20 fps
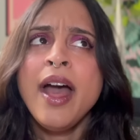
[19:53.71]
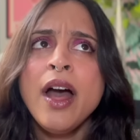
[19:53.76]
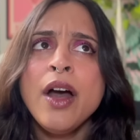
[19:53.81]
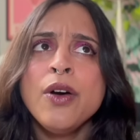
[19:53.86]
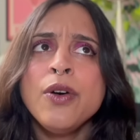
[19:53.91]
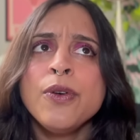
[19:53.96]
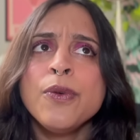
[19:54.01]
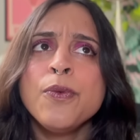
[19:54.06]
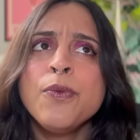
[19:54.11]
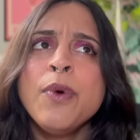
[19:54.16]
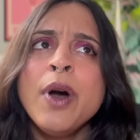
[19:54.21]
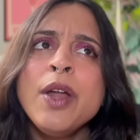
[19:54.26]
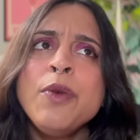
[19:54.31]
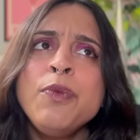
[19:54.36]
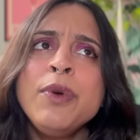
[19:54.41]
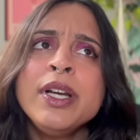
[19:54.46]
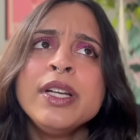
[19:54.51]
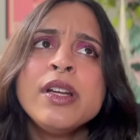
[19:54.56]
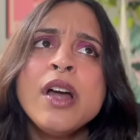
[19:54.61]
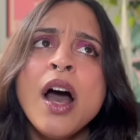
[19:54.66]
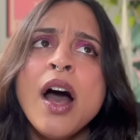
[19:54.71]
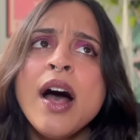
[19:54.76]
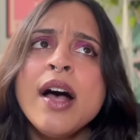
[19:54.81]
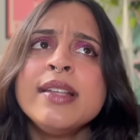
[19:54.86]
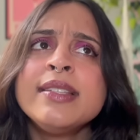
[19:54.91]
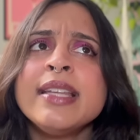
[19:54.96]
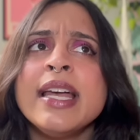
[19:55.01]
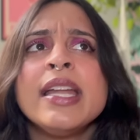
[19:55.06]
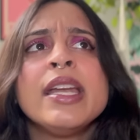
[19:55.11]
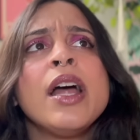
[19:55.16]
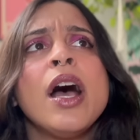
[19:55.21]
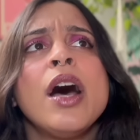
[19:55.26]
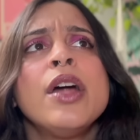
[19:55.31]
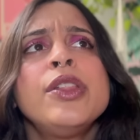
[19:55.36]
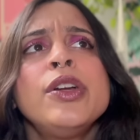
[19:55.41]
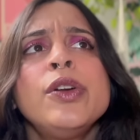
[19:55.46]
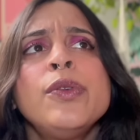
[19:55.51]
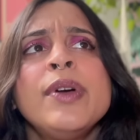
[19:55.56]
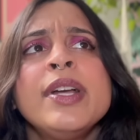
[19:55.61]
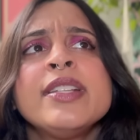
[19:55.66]
Now, what would cause an
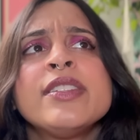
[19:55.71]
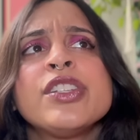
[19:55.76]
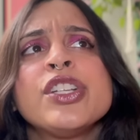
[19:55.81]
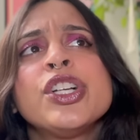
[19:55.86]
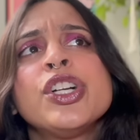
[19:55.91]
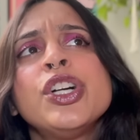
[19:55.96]
otherwise